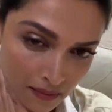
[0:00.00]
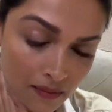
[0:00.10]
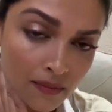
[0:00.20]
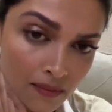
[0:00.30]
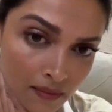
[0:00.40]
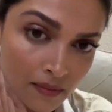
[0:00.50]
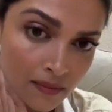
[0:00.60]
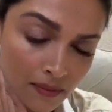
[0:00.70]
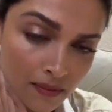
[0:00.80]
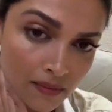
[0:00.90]

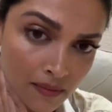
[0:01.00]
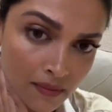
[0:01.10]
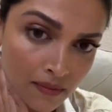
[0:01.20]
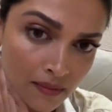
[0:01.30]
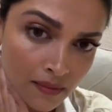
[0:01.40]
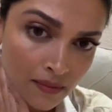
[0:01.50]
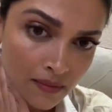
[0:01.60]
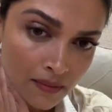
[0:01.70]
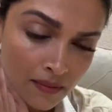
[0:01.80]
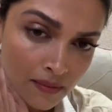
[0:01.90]

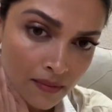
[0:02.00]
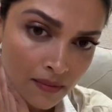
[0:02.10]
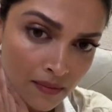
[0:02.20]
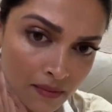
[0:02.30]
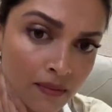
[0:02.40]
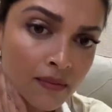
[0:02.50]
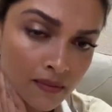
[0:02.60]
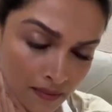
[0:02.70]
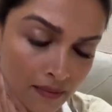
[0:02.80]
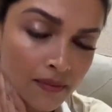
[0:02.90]

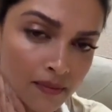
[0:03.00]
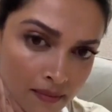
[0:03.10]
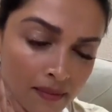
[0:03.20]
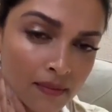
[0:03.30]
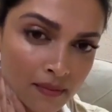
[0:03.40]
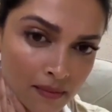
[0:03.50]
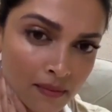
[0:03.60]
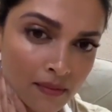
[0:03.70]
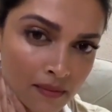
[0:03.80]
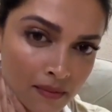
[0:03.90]

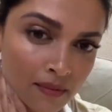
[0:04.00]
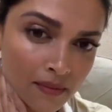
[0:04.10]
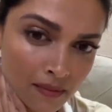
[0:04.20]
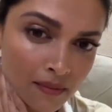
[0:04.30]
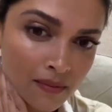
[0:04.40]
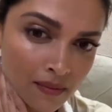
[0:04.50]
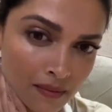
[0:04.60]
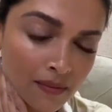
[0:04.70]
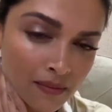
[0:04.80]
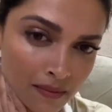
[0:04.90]

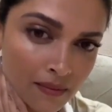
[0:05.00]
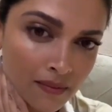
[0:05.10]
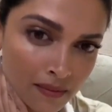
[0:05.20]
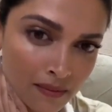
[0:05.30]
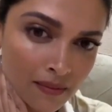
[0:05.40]
(silent)